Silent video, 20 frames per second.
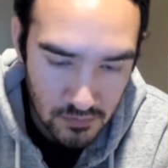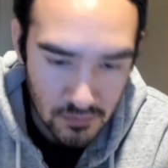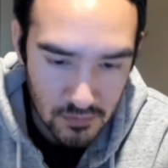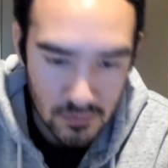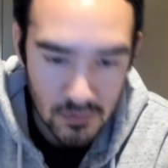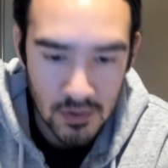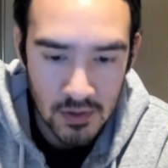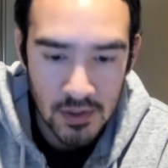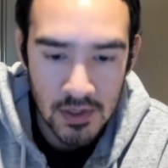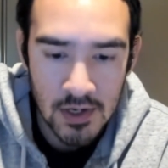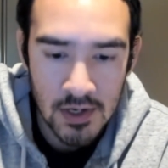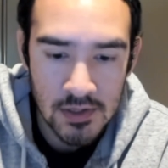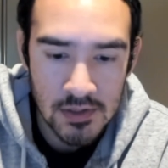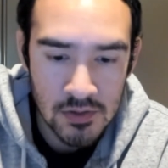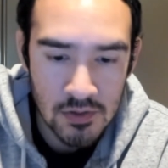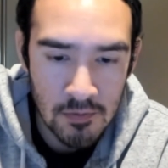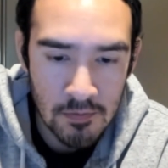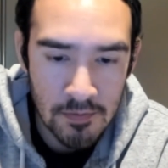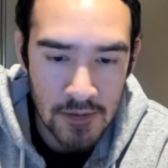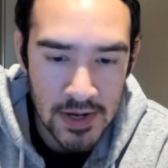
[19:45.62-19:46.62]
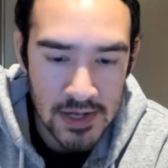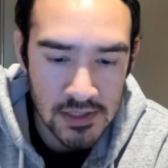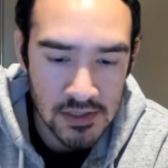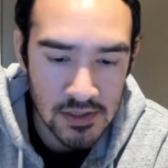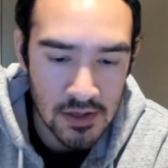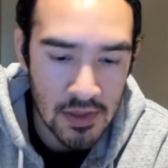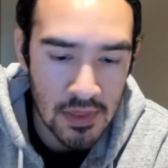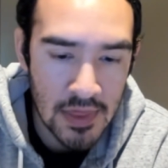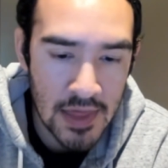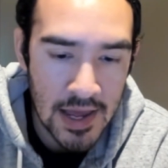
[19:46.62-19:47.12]
Okay, so
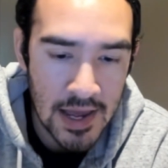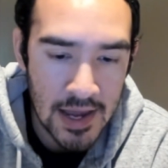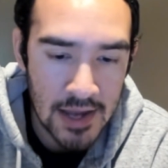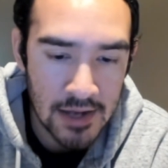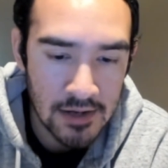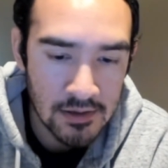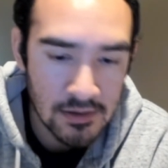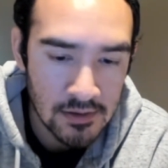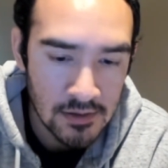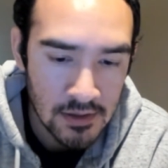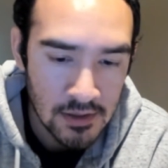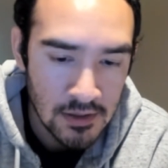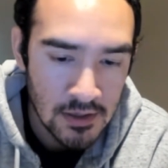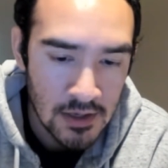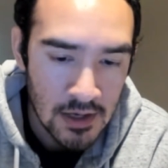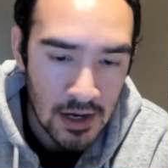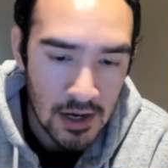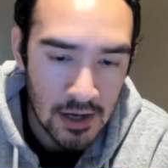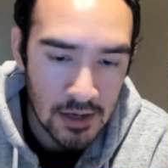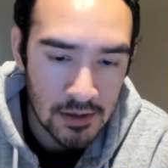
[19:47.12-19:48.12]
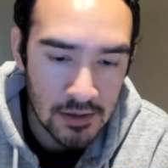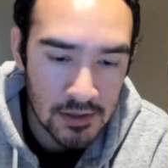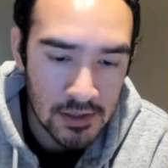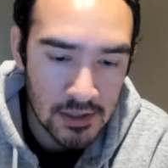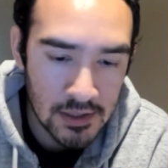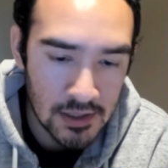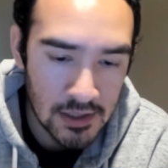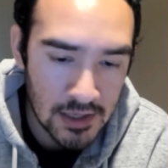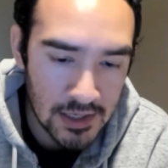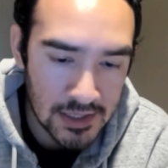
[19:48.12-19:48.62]
based on that,
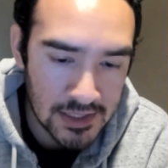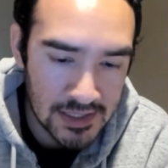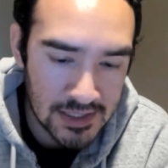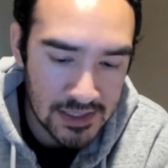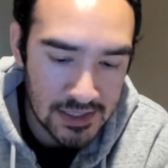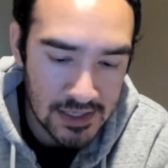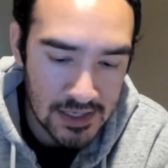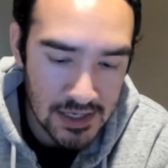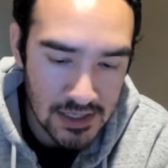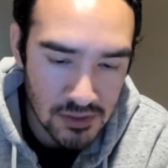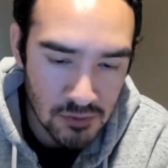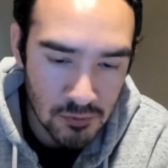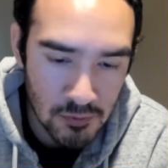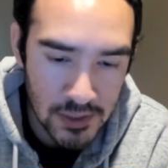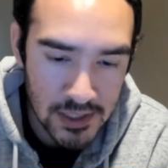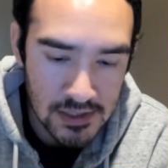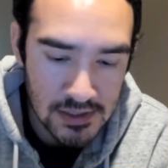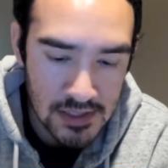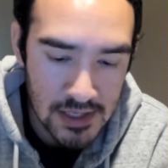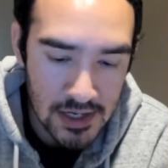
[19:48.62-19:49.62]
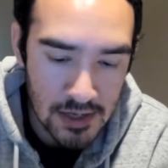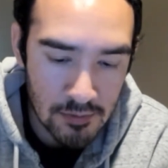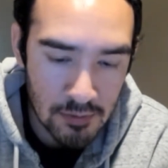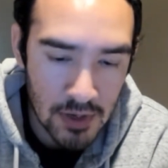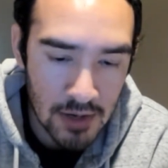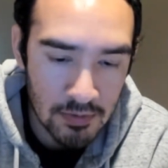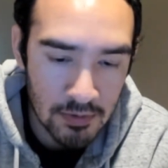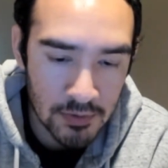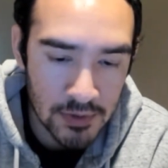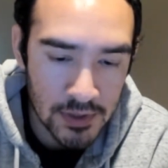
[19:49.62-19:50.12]
I guess we could say I'm
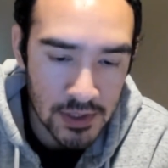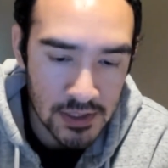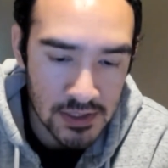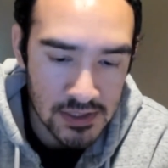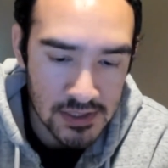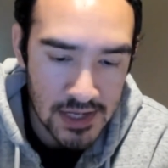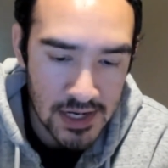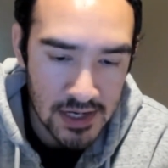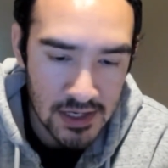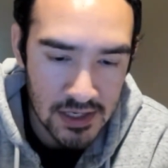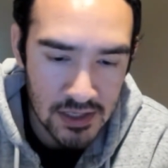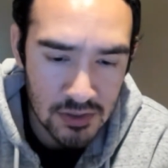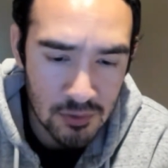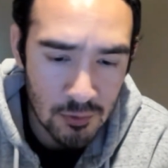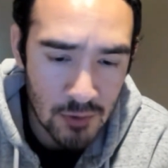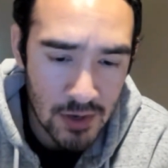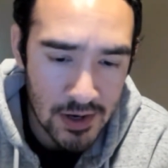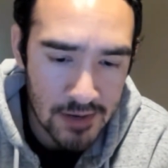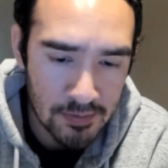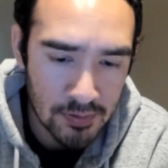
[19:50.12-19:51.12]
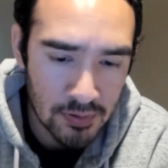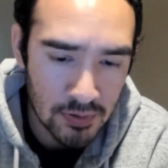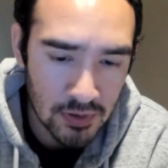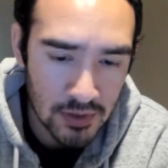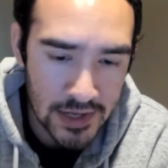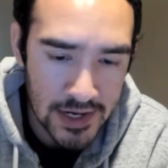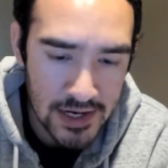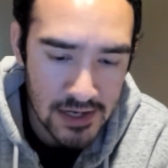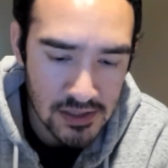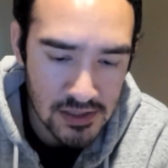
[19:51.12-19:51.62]
probably not standing in the right
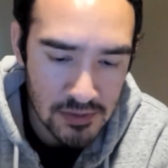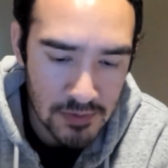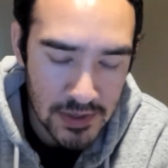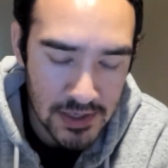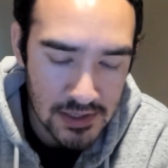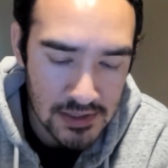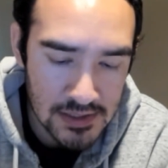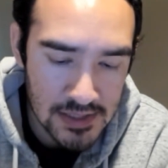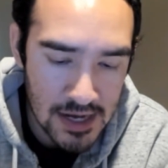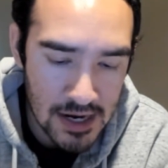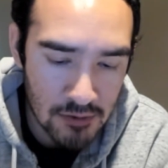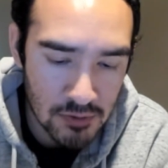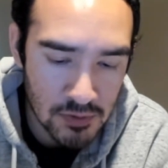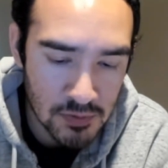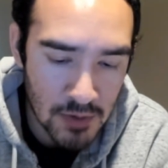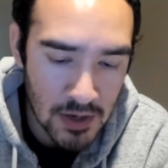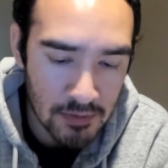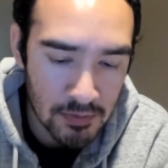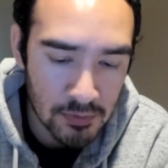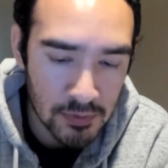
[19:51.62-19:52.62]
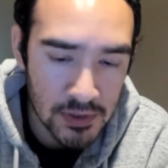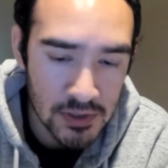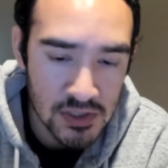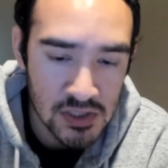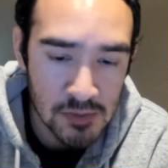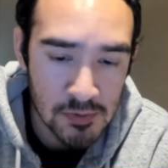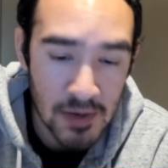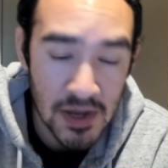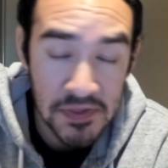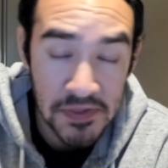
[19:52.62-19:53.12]
place because that was probably the
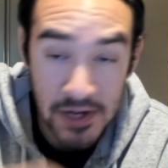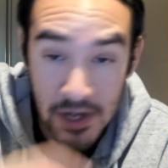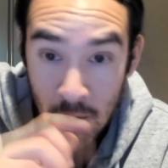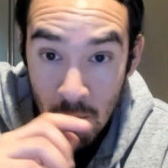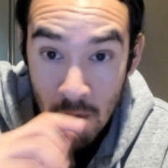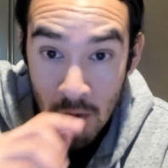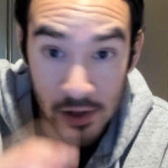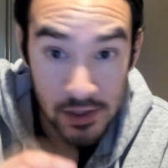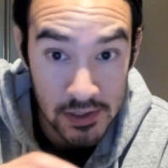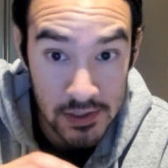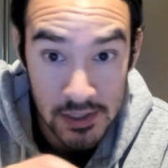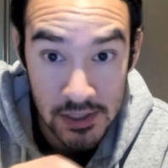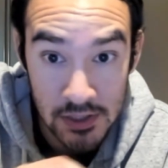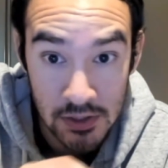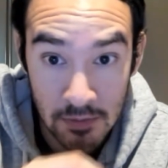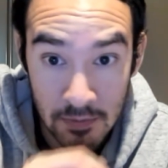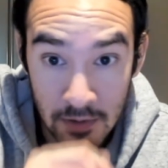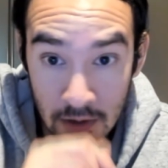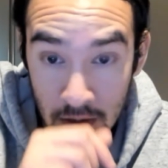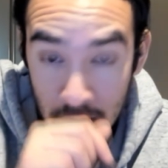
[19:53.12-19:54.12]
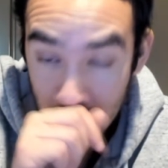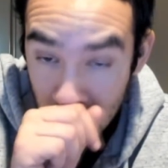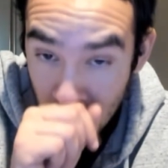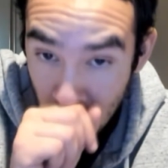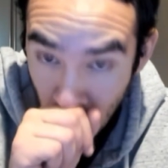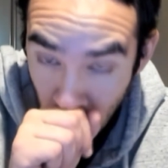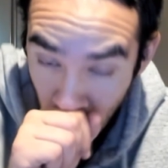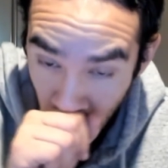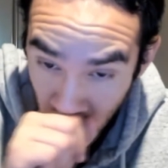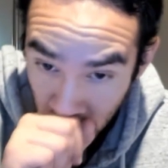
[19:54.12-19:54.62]
spot that I wanted to get the
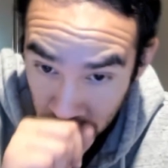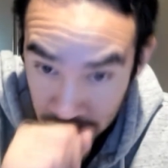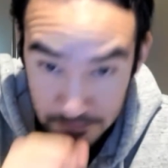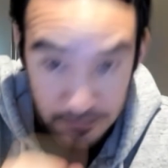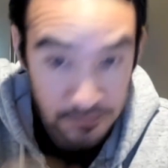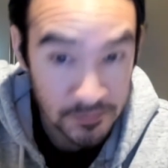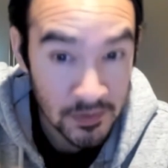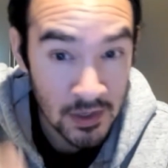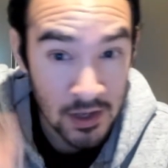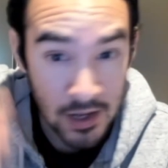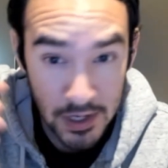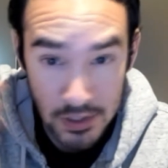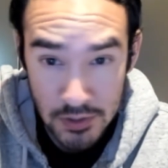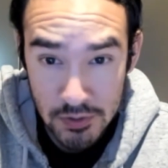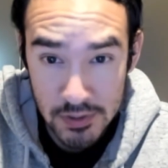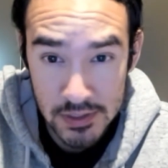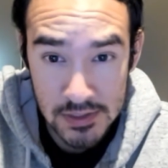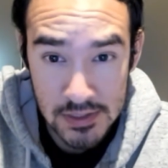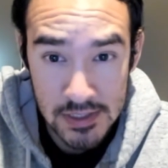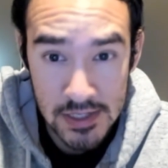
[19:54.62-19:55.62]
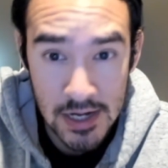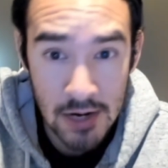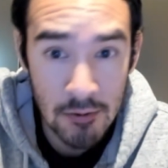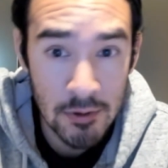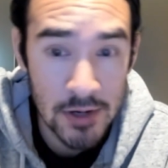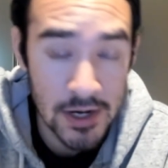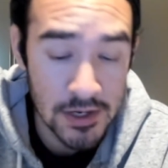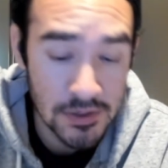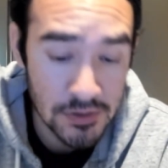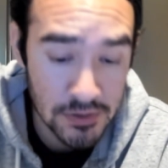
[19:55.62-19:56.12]
ball. And you could see how
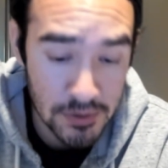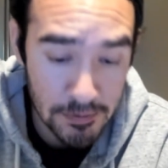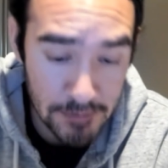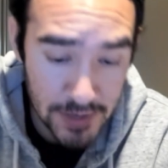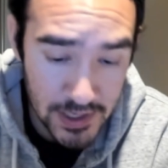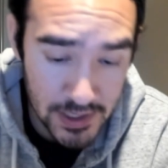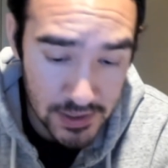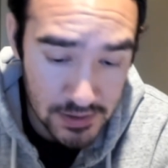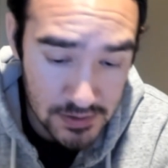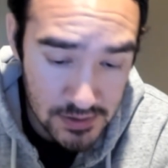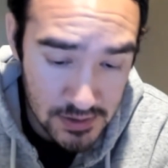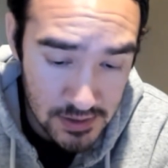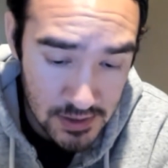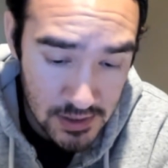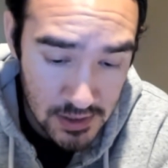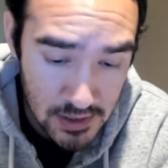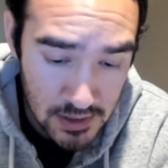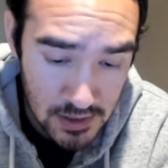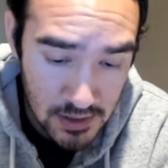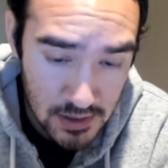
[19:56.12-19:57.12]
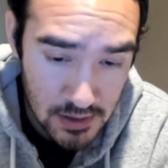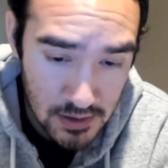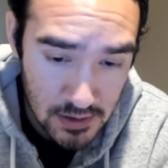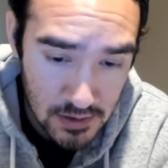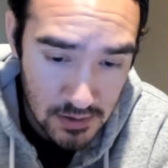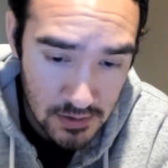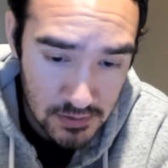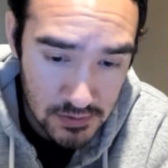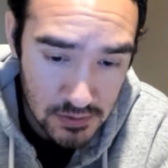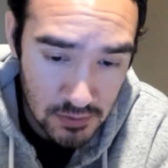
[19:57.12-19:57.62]
it entered the pins.
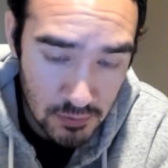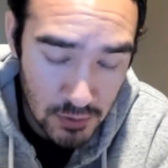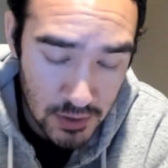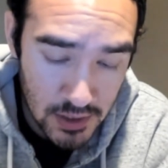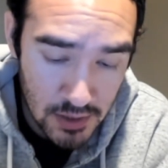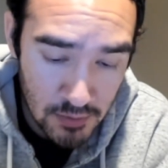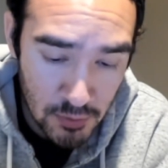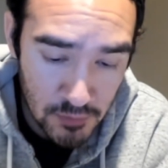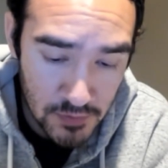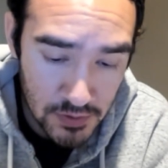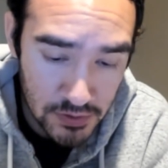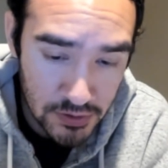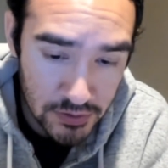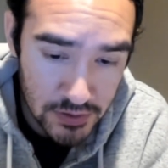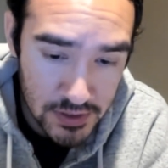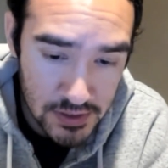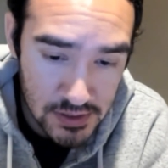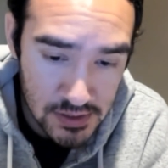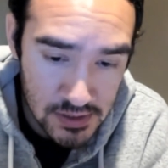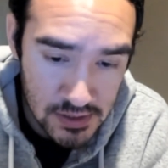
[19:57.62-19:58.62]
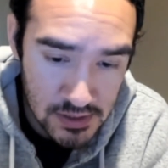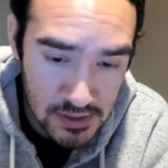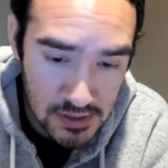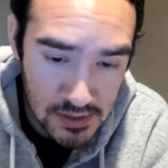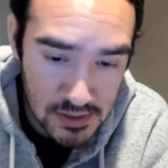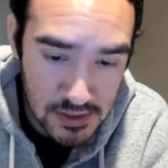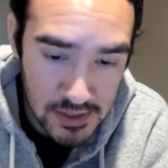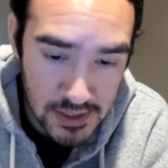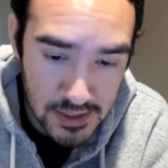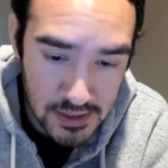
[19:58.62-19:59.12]
So we're going to move to
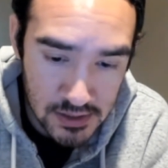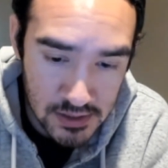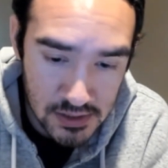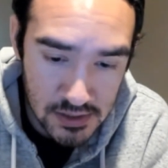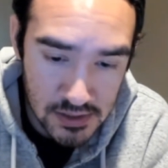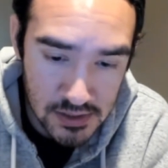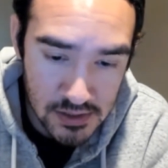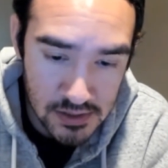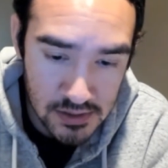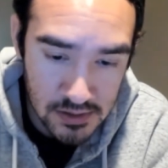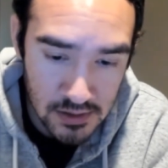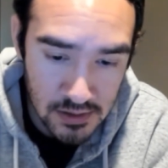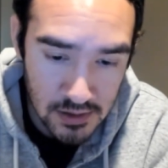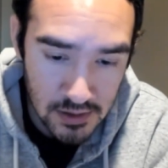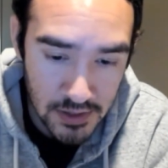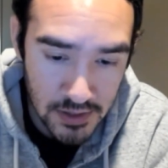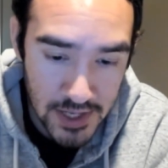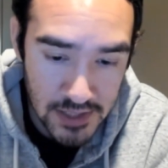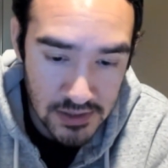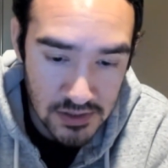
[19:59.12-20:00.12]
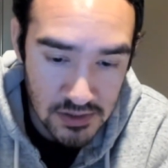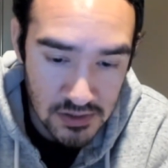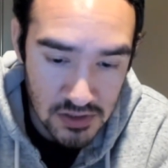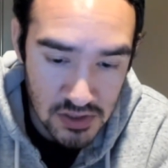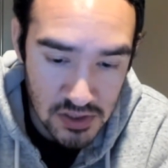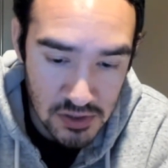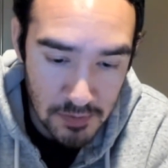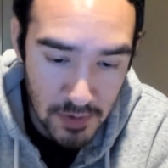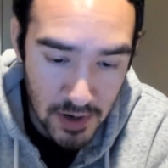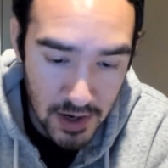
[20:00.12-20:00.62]
36. That's the
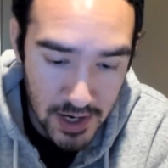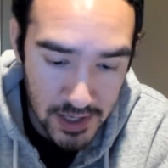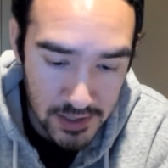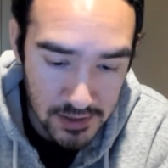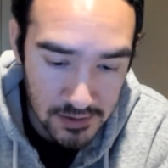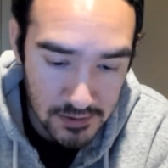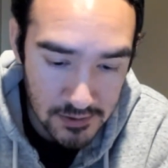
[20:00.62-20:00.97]
spot.